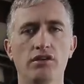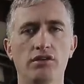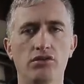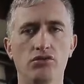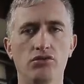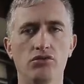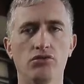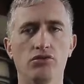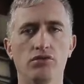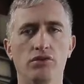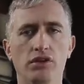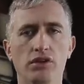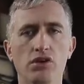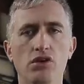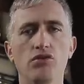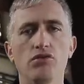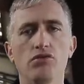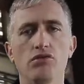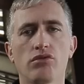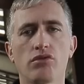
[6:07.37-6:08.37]
to
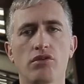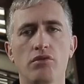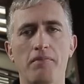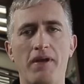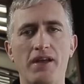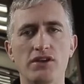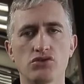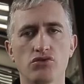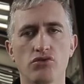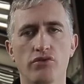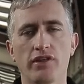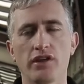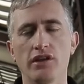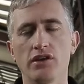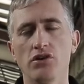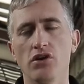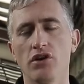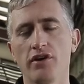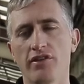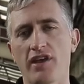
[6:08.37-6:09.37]
use to make sure that
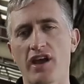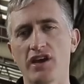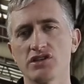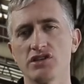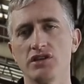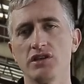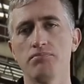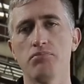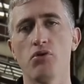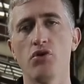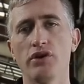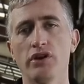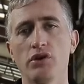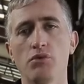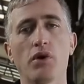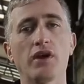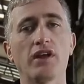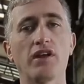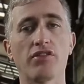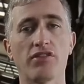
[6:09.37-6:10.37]
your gun is actually
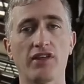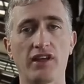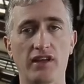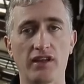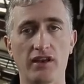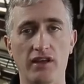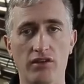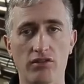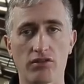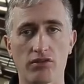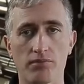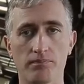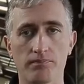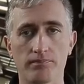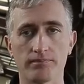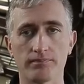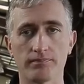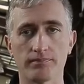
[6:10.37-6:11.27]
pointing where you think it is.